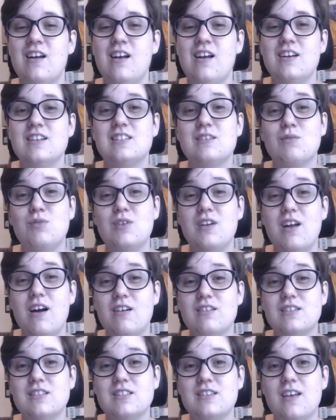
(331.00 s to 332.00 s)
Something
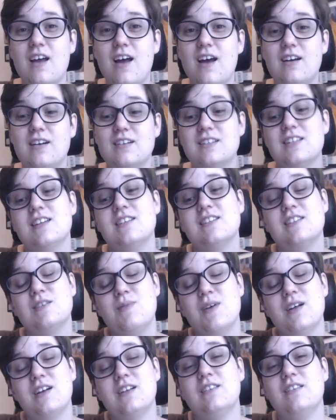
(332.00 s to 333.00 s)
else that tends to
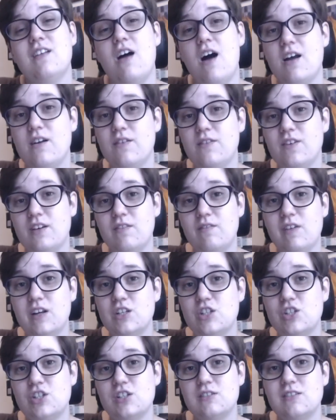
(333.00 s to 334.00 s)
be at a lot of
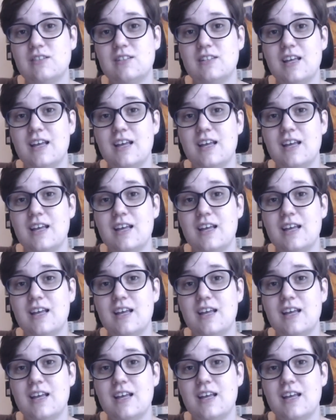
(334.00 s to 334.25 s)
conventions